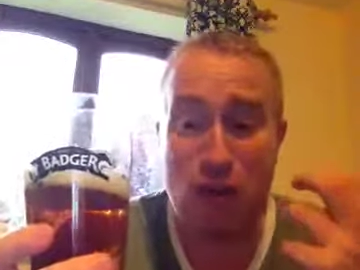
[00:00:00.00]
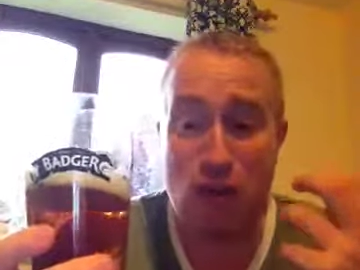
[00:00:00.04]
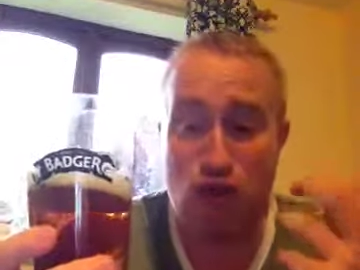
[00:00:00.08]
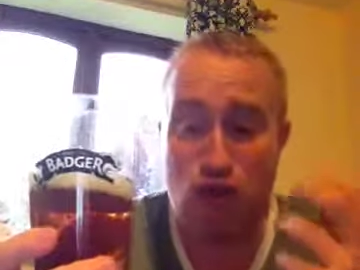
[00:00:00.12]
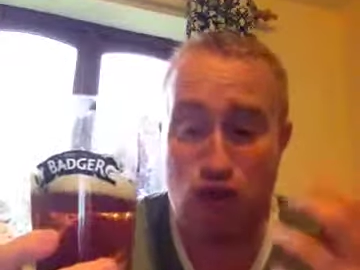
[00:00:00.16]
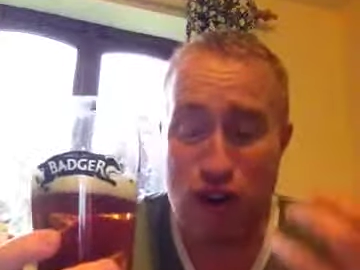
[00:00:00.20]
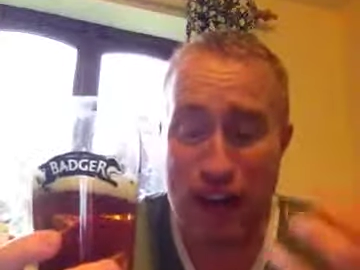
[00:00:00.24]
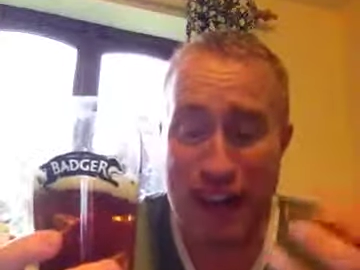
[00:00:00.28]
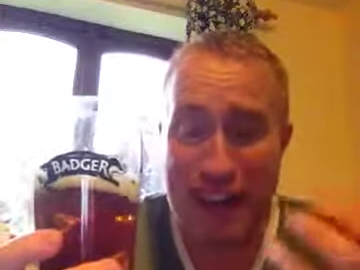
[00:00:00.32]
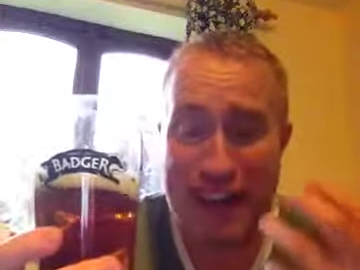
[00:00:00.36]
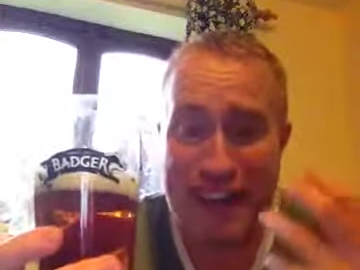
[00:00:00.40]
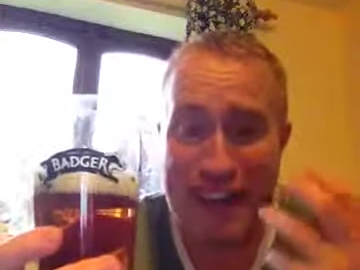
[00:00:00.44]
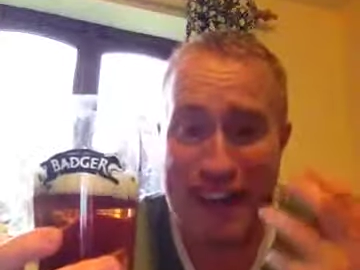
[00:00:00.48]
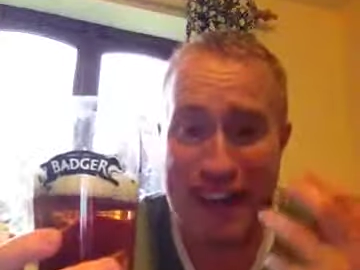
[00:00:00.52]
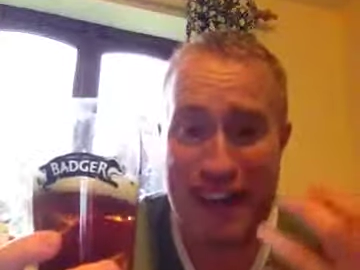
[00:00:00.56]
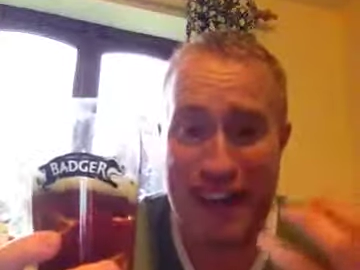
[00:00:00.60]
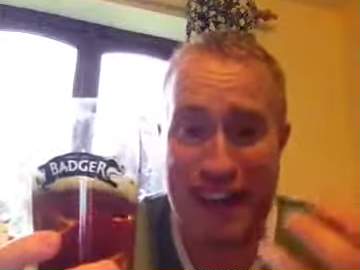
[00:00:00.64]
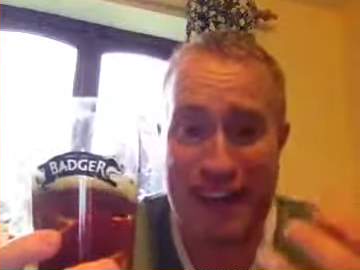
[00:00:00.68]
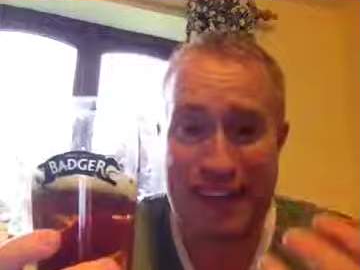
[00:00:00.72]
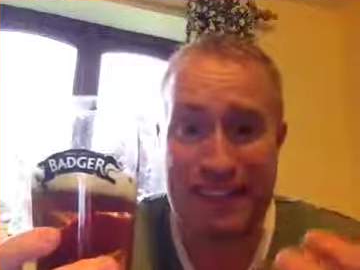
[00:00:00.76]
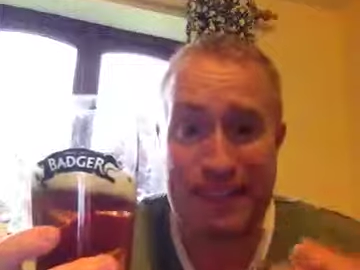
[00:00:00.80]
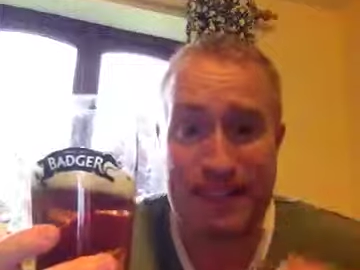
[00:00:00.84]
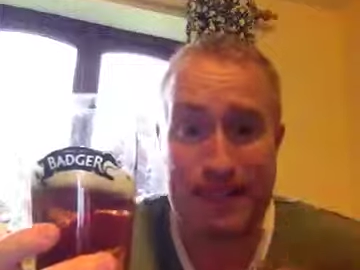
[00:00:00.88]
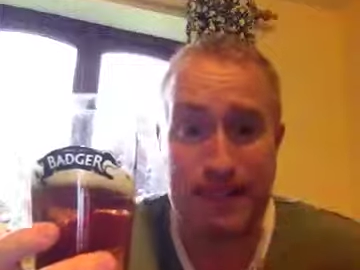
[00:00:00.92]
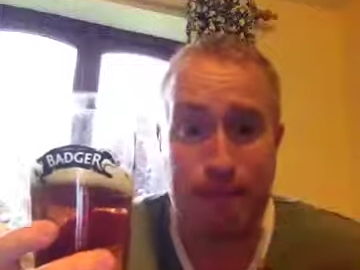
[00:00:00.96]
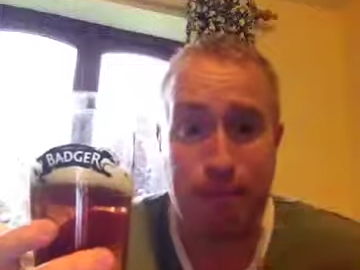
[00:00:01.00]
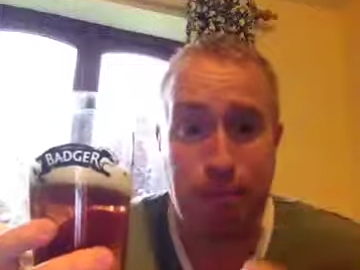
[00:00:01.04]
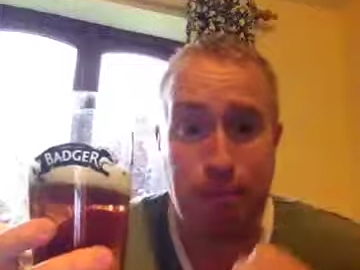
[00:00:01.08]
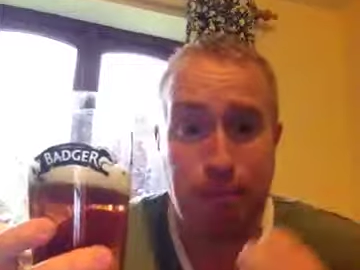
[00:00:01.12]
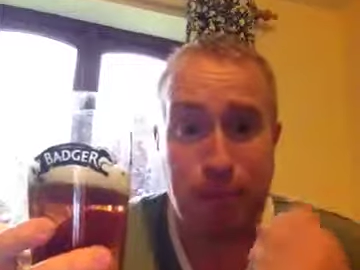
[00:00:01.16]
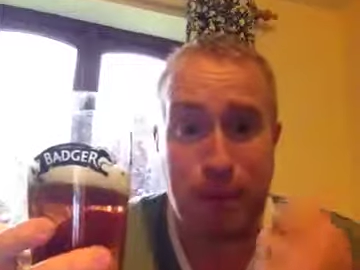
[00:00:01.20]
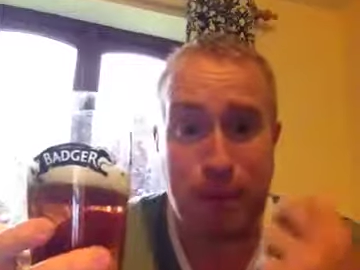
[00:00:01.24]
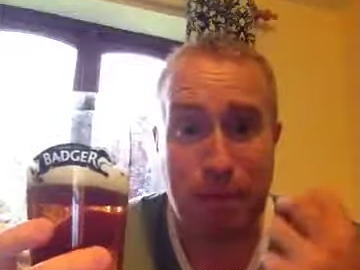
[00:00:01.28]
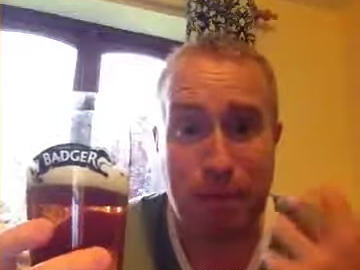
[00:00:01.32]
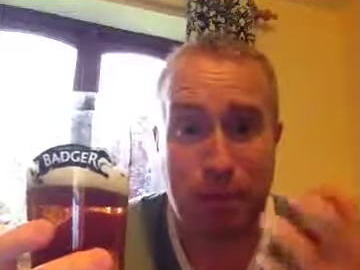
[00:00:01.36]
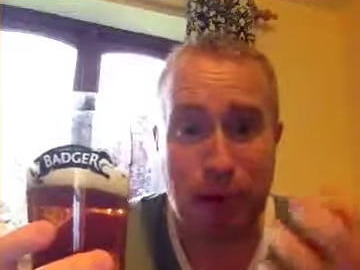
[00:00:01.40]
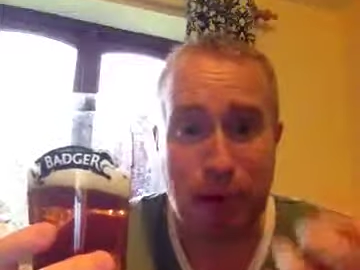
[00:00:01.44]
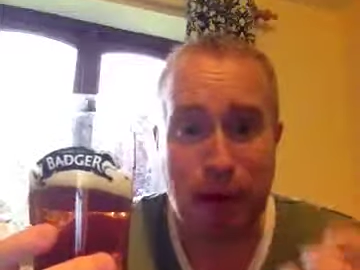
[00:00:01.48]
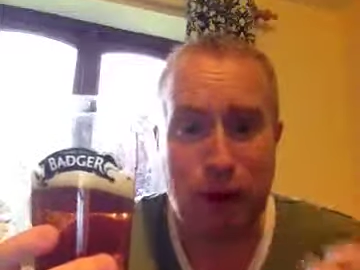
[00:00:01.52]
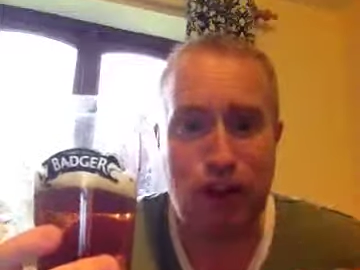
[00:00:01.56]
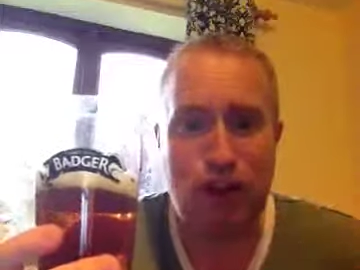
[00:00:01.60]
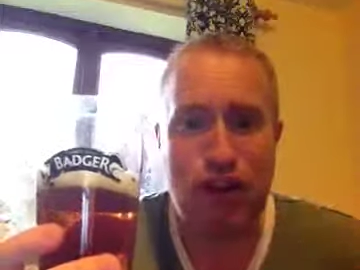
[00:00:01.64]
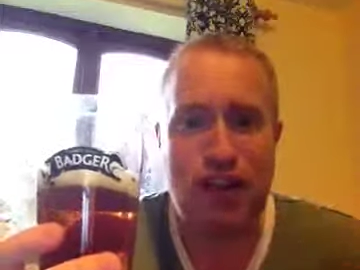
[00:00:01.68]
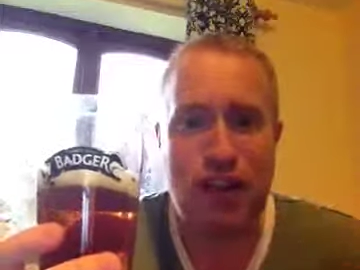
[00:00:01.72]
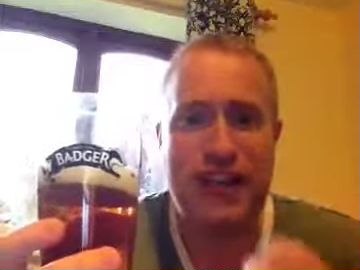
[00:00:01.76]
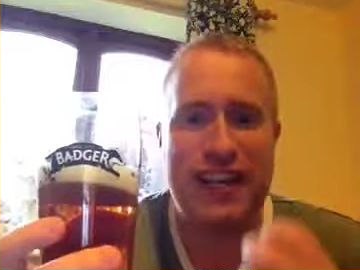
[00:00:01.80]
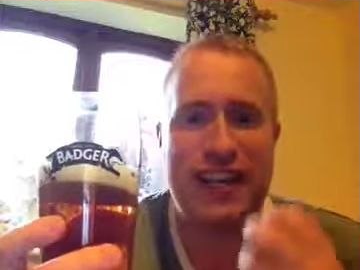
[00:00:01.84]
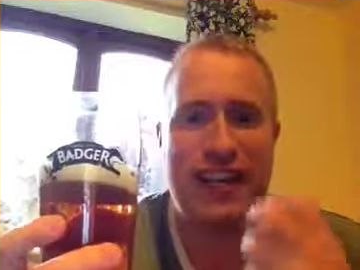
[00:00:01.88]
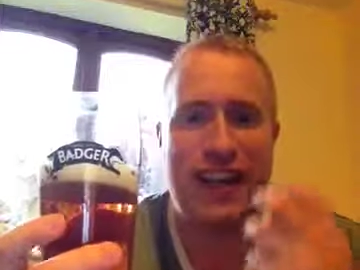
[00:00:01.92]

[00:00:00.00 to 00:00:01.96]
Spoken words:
really nice buttery